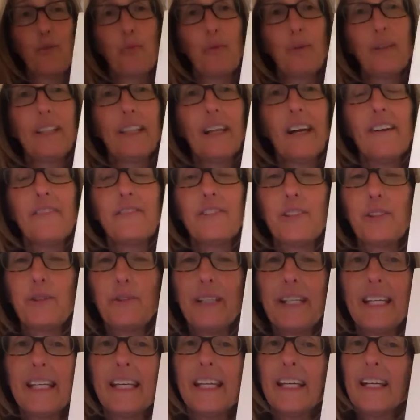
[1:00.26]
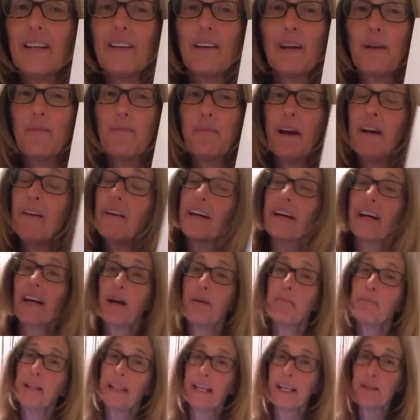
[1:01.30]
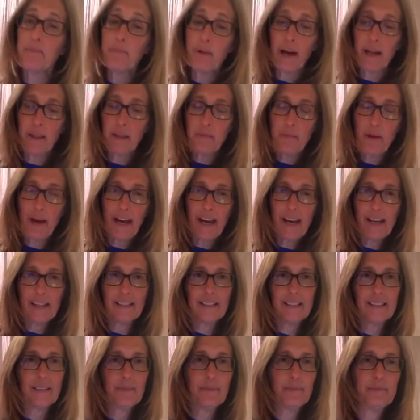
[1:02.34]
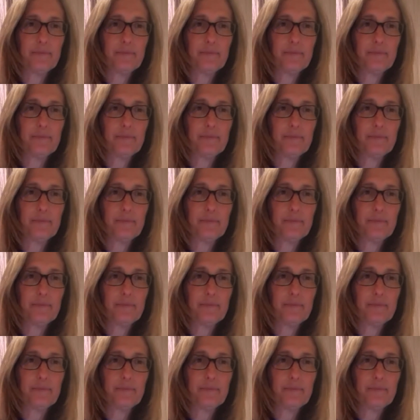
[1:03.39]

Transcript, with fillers: We love to hear America played by the band.